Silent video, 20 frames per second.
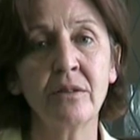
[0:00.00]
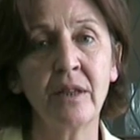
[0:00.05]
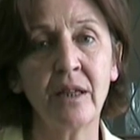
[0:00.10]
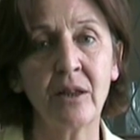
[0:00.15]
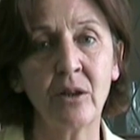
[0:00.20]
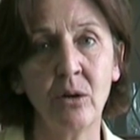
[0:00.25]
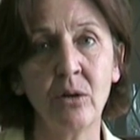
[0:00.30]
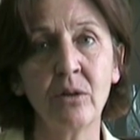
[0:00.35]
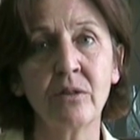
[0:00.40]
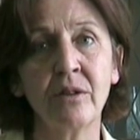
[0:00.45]
They
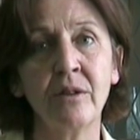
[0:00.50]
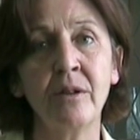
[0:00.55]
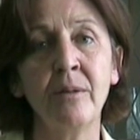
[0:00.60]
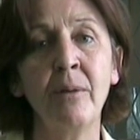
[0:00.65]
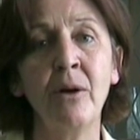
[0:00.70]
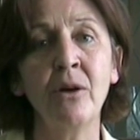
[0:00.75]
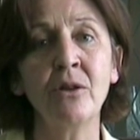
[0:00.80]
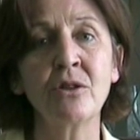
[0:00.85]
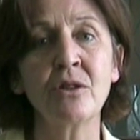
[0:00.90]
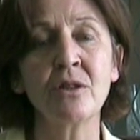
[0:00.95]
called an
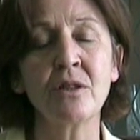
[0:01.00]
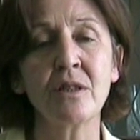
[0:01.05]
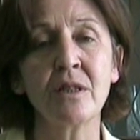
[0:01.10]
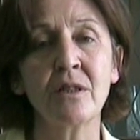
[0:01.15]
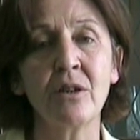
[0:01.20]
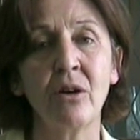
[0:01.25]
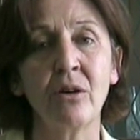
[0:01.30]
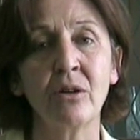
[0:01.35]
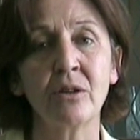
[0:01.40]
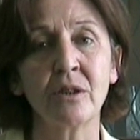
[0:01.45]
emergency
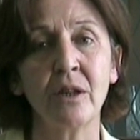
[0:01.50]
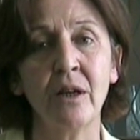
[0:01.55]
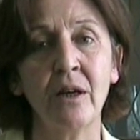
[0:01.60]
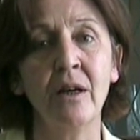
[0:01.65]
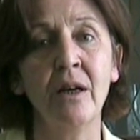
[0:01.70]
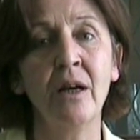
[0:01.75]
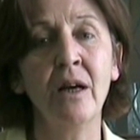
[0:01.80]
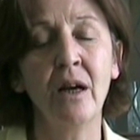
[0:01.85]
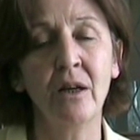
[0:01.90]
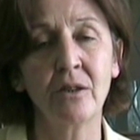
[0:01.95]
doctor.
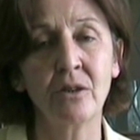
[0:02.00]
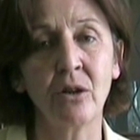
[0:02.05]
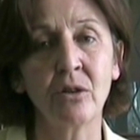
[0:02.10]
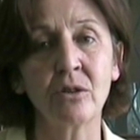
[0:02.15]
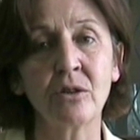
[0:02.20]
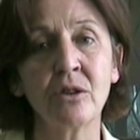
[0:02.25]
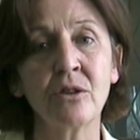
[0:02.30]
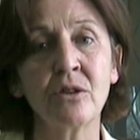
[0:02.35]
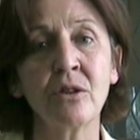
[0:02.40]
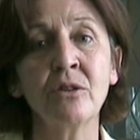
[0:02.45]
A
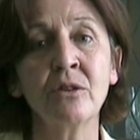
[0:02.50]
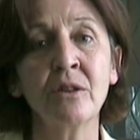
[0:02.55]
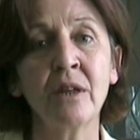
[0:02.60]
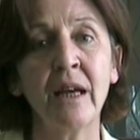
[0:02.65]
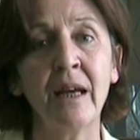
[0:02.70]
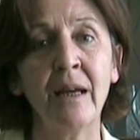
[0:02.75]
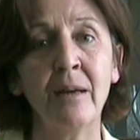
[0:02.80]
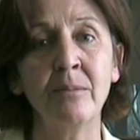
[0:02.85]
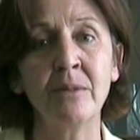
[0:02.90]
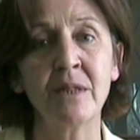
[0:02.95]
Dr. Dunn
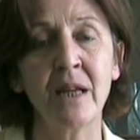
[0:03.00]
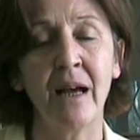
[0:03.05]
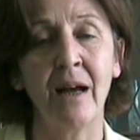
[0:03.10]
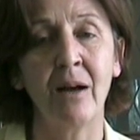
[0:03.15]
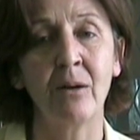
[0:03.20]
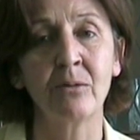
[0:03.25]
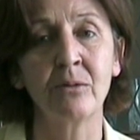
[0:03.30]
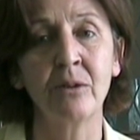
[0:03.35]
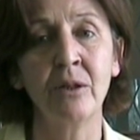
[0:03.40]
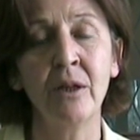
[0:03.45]
came
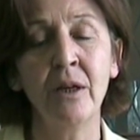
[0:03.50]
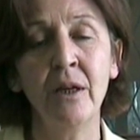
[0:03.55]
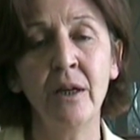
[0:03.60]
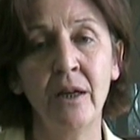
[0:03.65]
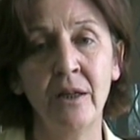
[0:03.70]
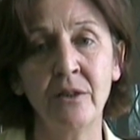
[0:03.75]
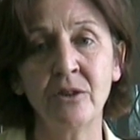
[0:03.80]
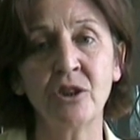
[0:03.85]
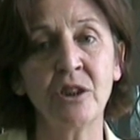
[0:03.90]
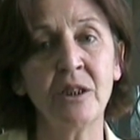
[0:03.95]
down,
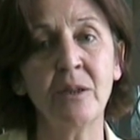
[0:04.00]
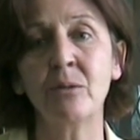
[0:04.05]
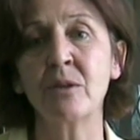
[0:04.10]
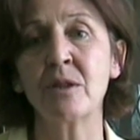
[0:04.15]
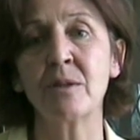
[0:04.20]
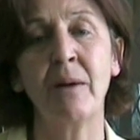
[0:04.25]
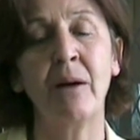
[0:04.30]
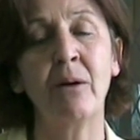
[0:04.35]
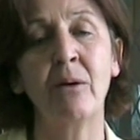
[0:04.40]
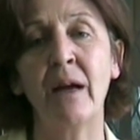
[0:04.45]
and she
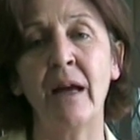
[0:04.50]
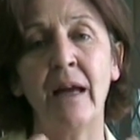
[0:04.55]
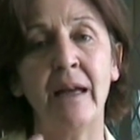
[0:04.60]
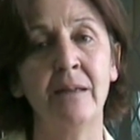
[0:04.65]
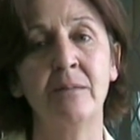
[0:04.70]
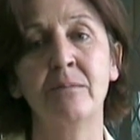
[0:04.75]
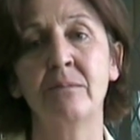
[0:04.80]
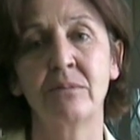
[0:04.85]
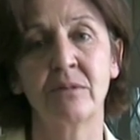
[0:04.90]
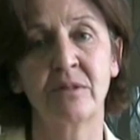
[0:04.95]
was about
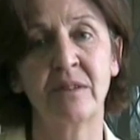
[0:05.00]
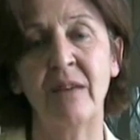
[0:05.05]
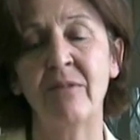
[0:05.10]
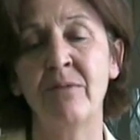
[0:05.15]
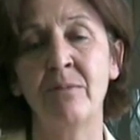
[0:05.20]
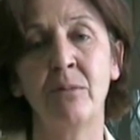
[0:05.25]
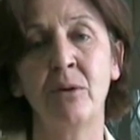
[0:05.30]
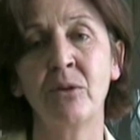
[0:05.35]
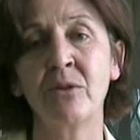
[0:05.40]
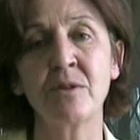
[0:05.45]

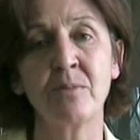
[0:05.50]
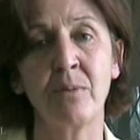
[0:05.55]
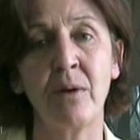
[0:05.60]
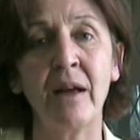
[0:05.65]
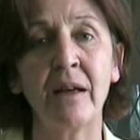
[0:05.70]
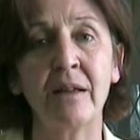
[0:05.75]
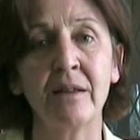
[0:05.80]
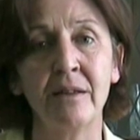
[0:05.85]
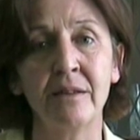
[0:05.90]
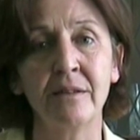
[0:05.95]
7 months
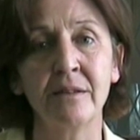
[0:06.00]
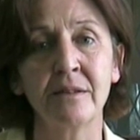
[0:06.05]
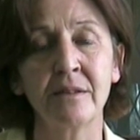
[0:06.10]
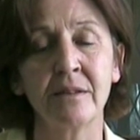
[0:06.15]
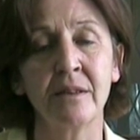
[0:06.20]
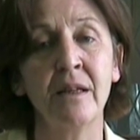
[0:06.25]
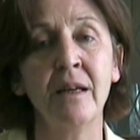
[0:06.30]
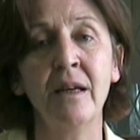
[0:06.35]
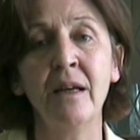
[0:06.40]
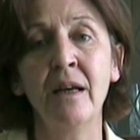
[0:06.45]

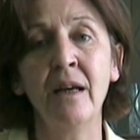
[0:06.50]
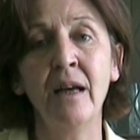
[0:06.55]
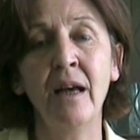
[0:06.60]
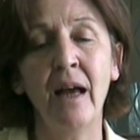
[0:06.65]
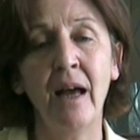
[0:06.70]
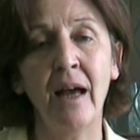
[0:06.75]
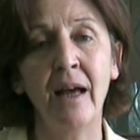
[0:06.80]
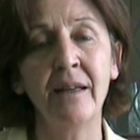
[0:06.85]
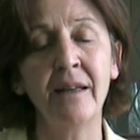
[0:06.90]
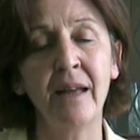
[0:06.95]
pregnant.
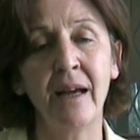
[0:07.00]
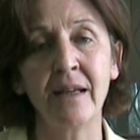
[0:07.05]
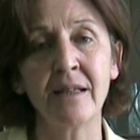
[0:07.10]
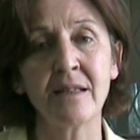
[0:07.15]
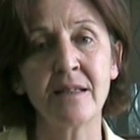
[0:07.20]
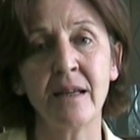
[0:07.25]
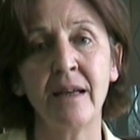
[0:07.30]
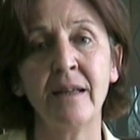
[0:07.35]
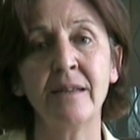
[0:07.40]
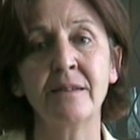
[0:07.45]
And I
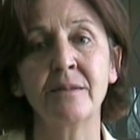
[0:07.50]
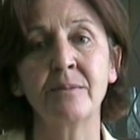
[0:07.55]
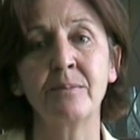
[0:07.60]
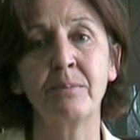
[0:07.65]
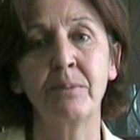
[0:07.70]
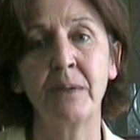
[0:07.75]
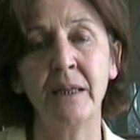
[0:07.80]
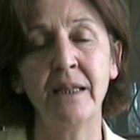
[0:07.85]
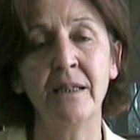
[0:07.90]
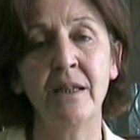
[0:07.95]
said,
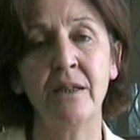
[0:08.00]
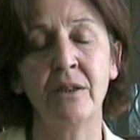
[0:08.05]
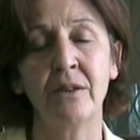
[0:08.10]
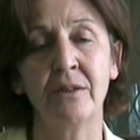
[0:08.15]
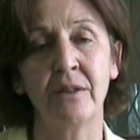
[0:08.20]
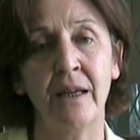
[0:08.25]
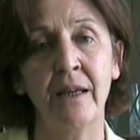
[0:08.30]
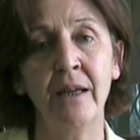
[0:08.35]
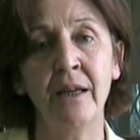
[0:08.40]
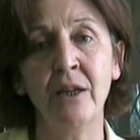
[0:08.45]
please,
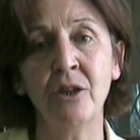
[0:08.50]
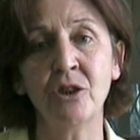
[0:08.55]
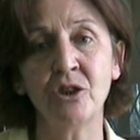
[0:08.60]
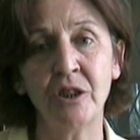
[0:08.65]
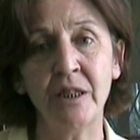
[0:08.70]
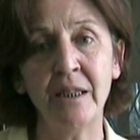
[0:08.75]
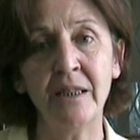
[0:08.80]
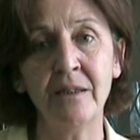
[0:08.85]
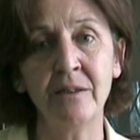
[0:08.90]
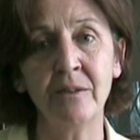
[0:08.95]
that
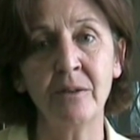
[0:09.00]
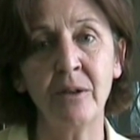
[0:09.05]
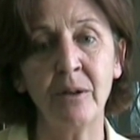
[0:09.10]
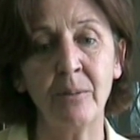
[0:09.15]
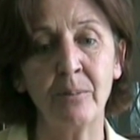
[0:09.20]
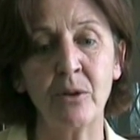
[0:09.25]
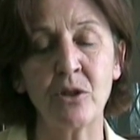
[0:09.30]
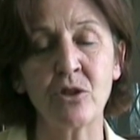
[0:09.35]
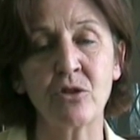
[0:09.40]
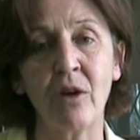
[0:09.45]
she
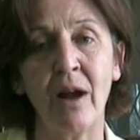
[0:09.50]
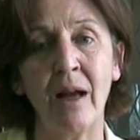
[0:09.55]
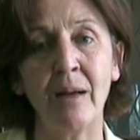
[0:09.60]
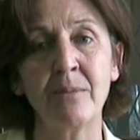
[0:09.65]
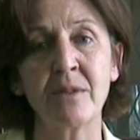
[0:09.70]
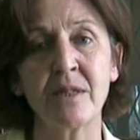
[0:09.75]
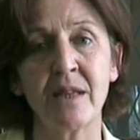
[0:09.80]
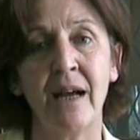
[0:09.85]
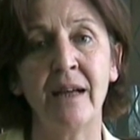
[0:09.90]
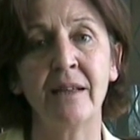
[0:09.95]

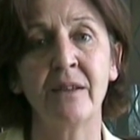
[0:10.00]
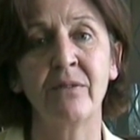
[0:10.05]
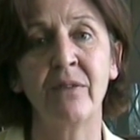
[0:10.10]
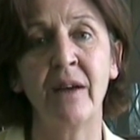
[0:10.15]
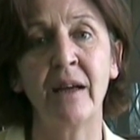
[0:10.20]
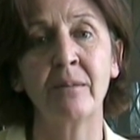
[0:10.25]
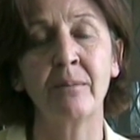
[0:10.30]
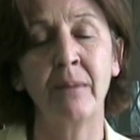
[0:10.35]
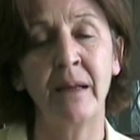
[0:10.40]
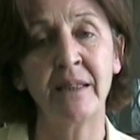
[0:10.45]
prescribed side
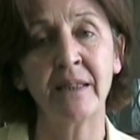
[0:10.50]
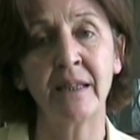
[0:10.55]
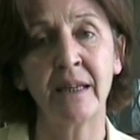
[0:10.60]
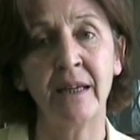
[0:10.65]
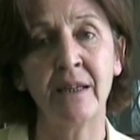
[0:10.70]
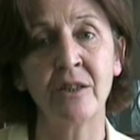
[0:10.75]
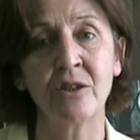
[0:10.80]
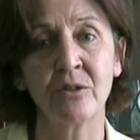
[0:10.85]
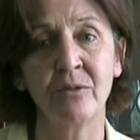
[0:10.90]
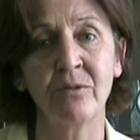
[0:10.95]
effect
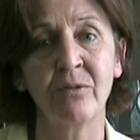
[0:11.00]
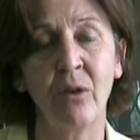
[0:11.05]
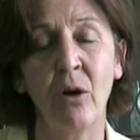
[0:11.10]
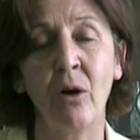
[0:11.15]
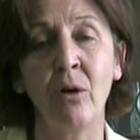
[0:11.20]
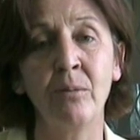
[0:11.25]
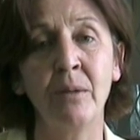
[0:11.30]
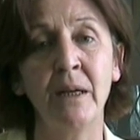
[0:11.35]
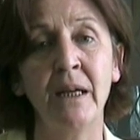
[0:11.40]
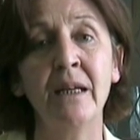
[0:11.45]
medication
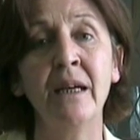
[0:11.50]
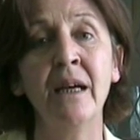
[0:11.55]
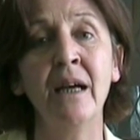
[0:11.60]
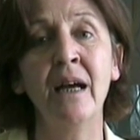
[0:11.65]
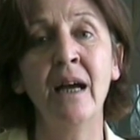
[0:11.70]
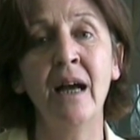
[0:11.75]
for me.